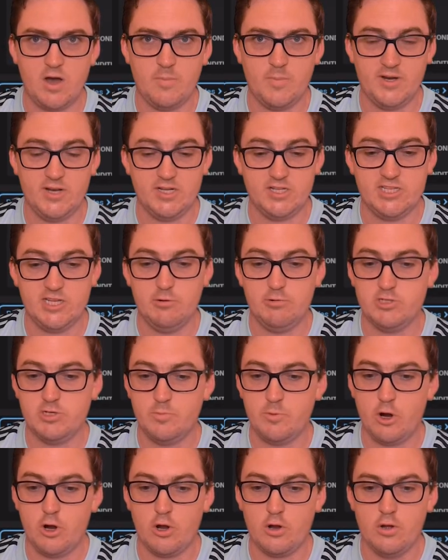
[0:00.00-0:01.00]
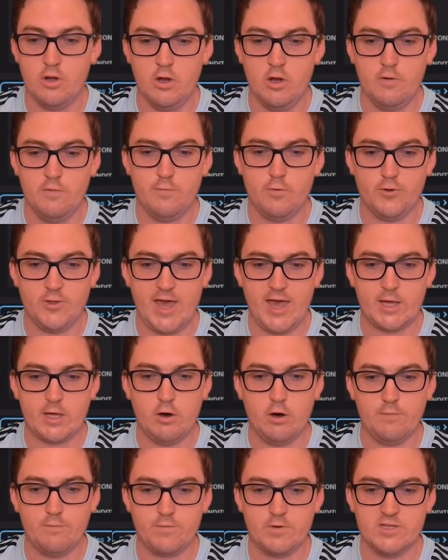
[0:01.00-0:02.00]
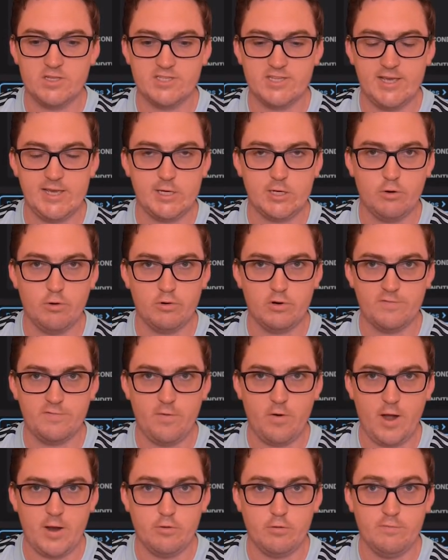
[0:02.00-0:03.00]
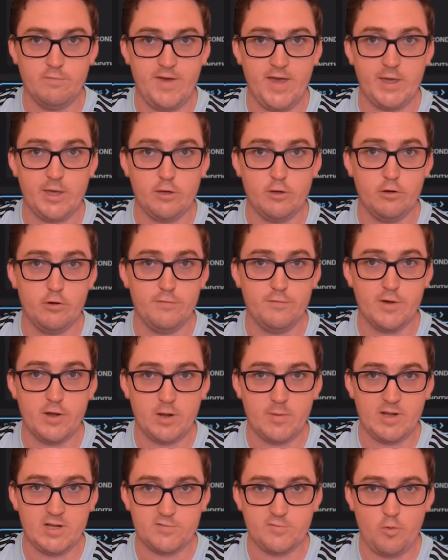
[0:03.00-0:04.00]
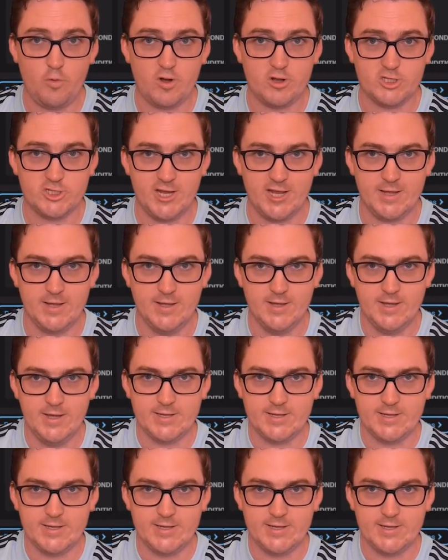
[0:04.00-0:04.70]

But until tomorrow for that Conference League quarterfinal, thank you very much for watching.